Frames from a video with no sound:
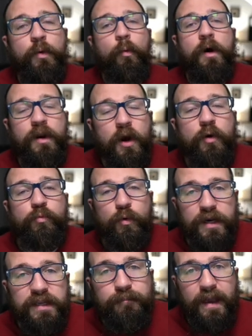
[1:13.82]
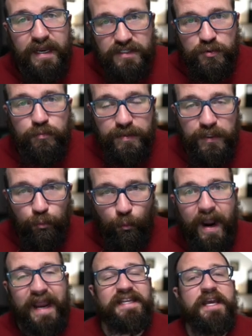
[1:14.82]
want our running back to be
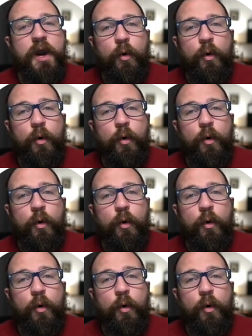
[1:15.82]
right.